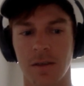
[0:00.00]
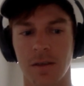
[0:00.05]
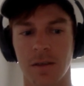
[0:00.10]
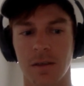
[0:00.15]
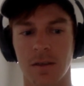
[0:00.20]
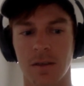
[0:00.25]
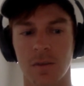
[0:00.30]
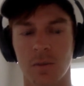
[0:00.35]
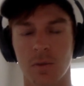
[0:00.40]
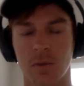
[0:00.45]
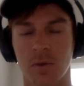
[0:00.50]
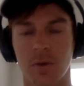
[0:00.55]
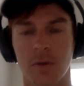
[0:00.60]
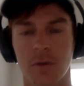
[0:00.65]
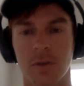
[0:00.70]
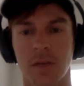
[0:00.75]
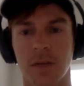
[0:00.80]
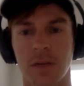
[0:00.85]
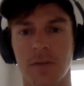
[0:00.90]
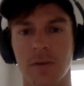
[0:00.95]
at the pro
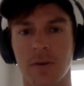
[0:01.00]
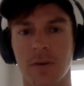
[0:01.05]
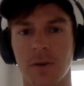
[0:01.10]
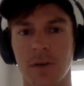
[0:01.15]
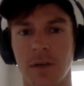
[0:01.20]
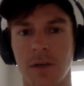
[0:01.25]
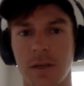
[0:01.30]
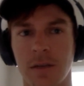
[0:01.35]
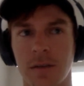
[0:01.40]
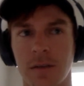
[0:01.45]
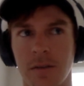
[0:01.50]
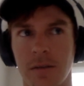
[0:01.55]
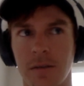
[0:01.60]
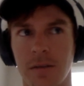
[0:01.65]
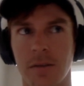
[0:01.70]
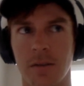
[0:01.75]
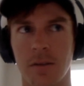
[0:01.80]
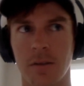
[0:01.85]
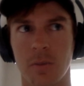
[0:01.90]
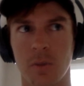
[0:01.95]
level and
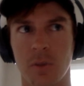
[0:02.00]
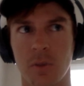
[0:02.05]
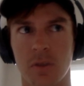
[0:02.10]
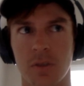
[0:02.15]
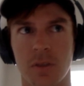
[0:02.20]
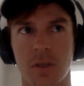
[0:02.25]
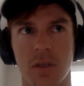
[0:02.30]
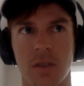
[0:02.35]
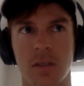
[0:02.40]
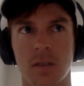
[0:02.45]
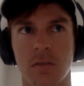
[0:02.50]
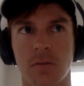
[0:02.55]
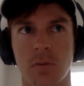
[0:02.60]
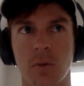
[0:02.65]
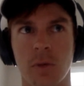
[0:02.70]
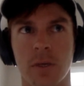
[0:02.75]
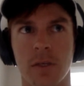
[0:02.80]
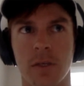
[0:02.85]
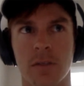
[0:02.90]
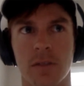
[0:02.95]
the percentage of
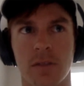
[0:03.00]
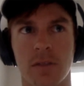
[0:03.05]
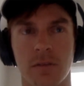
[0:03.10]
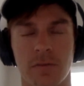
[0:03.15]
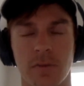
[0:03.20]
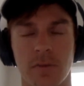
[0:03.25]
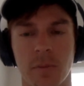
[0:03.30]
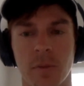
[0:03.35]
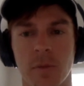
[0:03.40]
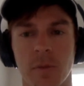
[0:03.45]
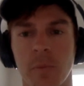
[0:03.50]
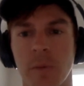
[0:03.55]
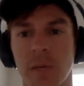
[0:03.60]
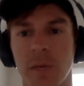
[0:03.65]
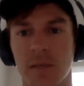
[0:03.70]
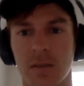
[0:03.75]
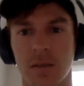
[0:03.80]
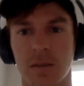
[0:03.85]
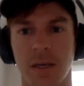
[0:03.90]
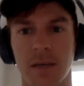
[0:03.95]
winners hit from the
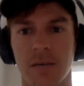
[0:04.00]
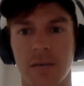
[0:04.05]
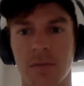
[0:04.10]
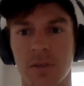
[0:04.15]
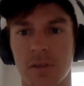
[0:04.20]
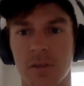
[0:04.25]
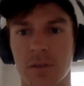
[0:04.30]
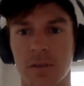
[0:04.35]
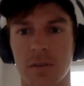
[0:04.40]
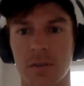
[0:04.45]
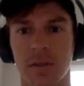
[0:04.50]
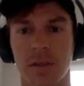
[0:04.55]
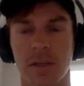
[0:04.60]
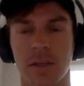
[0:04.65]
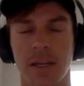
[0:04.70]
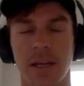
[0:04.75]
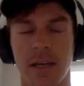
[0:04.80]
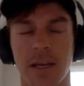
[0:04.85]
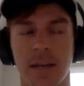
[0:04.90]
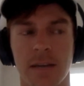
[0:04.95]
baseline versus the
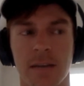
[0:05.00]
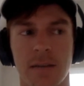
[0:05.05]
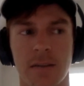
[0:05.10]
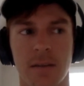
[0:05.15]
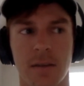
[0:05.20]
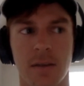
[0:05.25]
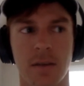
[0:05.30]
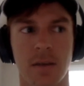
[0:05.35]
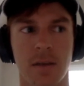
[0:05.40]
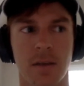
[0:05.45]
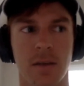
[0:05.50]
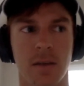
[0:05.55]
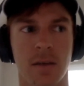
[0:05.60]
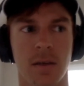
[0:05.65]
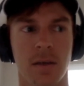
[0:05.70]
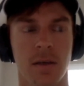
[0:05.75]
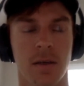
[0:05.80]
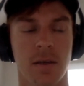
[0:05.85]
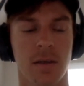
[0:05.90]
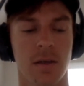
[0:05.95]
net
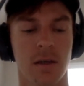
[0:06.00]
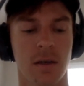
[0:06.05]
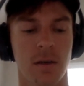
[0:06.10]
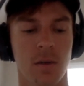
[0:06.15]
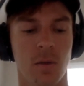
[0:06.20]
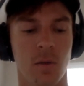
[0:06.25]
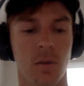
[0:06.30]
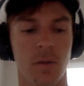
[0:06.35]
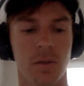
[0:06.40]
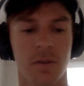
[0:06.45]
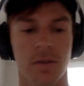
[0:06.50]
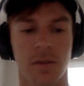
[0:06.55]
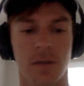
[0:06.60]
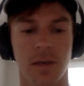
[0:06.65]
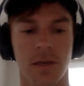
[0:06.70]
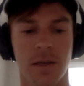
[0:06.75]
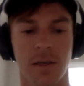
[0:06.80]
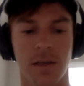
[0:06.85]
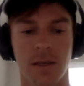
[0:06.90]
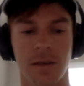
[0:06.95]
was
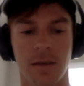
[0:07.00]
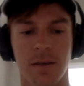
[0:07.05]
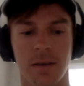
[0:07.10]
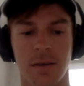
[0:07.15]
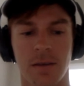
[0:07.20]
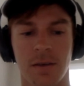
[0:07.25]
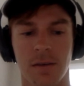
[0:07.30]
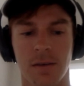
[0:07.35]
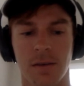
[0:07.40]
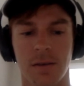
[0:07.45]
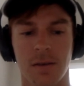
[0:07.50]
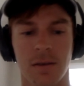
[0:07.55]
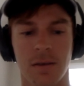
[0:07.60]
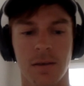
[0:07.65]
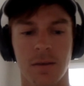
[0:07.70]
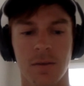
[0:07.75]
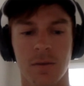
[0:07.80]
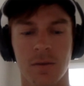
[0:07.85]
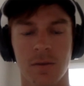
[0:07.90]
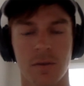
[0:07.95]
like
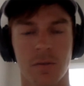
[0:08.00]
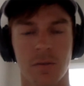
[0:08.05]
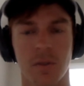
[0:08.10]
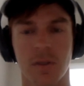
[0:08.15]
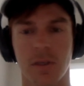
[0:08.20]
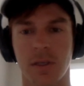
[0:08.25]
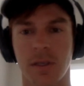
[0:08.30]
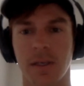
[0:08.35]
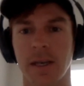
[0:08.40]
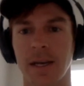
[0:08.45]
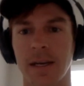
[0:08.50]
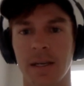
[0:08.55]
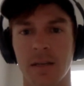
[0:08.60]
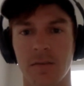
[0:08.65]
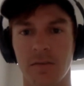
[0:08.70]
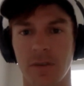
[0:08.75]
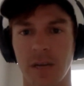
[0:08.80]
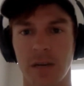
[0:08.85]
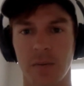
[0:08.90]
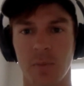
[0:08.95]
it was something like
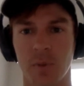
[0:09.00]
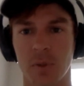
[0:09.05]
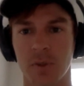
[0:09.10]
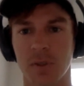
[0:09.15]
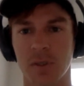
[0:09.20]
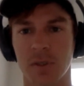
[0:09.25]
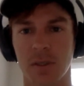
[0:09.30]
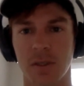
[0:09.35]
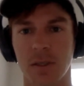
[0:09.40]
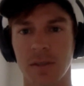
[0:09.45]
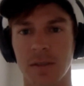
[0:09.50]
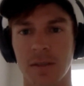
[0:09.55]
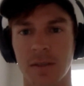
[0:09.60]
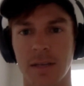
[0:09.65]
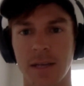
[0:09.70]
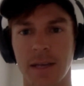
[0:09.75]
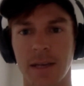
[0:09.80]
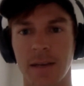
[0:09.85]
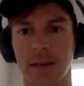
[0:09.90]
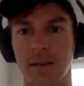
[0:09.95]
95% at the
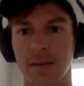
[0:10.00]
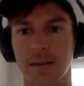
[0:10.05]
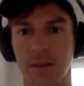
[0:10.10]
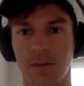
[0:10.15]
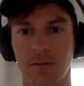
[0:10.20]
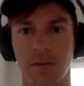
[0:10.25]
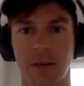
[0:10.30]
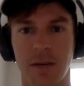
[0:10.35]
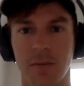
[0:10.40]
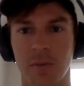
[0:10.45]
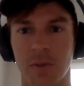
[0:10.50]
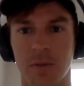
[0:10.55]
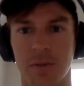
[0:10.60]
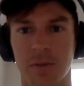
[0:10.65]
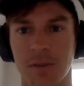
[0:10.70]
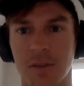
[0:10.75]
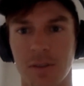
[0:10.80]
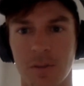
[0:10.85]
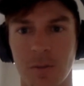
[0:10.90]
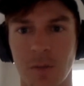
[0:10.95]
net and like 5%
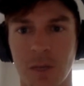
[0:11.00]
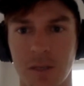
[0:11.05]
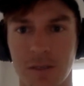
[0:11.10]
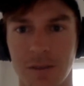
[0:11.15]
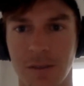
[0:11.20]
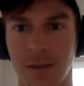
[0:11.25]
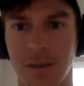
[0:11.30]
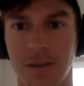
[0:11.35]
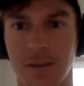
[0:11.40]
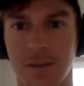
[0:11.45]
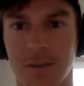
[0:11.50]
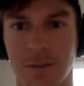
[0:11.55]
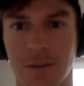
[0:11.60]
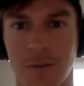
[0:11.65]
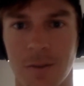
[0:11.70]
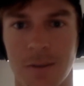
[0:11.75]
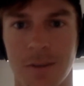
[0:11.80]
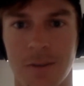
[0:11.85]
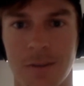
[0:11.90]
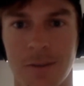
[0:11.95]
at the baseline or
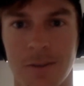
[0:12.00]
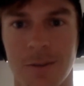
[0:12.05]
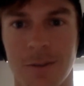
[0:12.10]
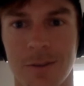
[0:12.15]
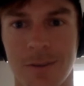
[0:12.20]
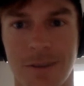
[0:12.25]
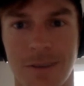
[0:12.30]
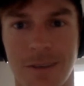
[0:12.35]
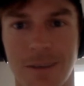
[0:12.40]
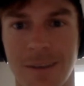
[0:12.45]
something so it's like